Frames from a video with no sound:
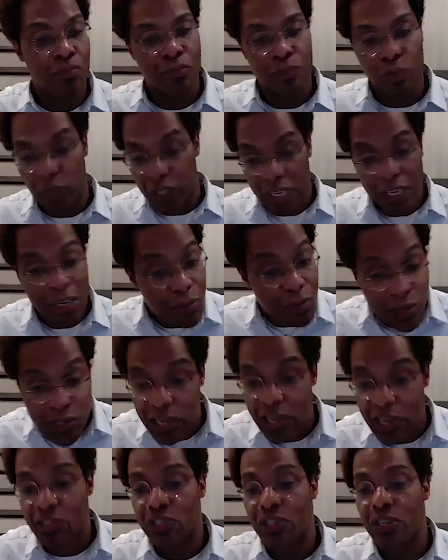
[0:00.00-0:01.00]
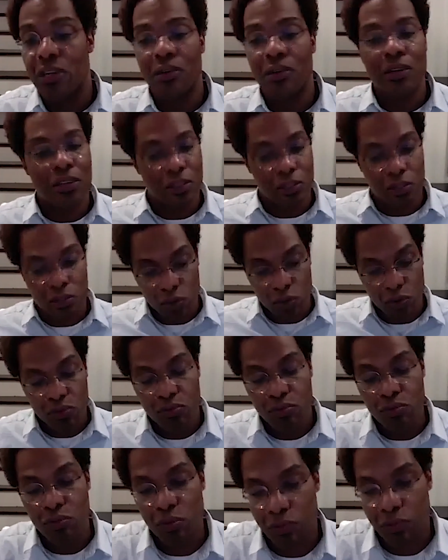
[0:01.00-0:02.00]
fully in a recession and it doesn't go
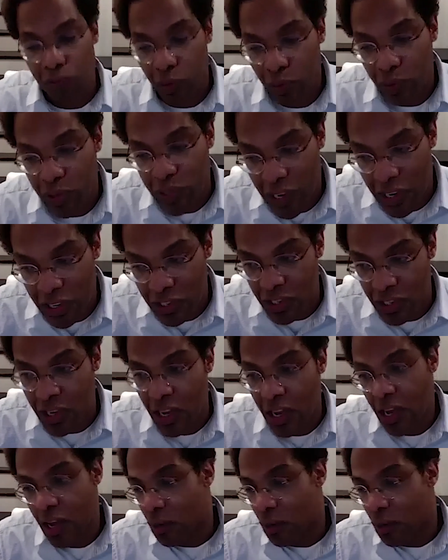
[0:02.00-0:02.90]
through the full recession,